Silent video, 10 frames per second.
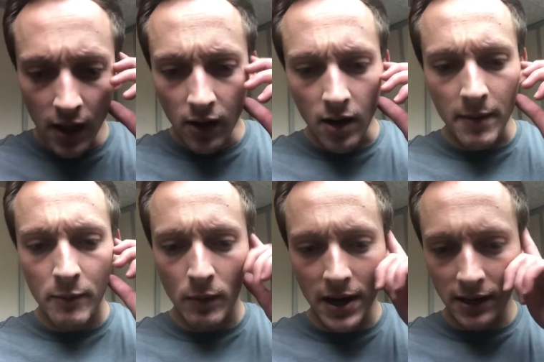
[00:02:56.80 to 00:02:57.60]
I
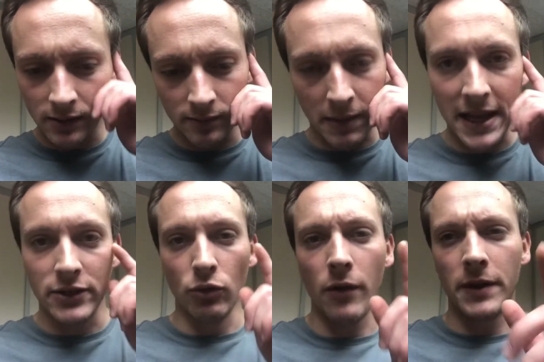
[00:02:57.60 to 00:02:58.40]
remember when
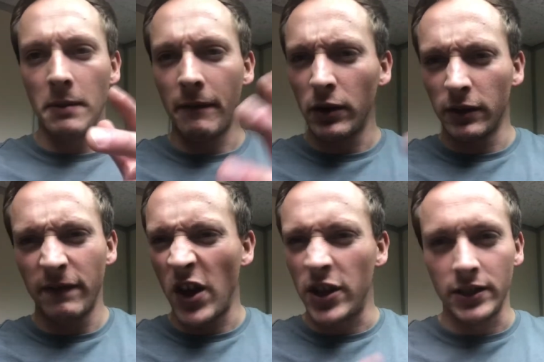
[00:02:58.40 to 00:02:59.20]
Peter offered him, I think it's
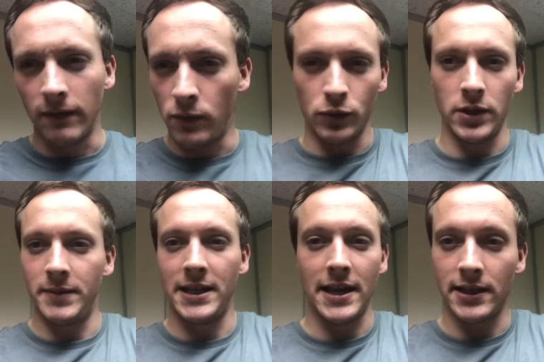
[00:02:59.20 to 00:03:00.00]
30 or
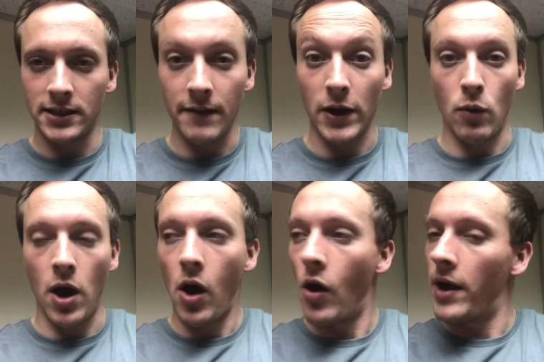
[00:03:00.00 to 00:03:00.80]
40%, something quite
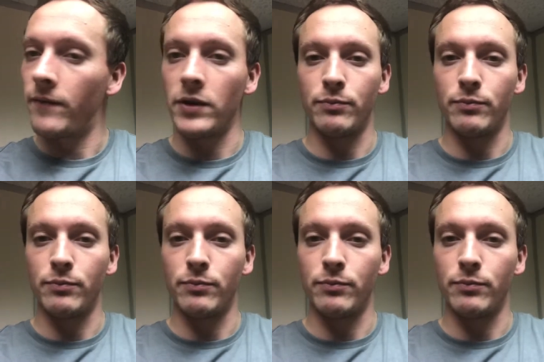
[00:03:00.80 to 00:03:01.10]
high for his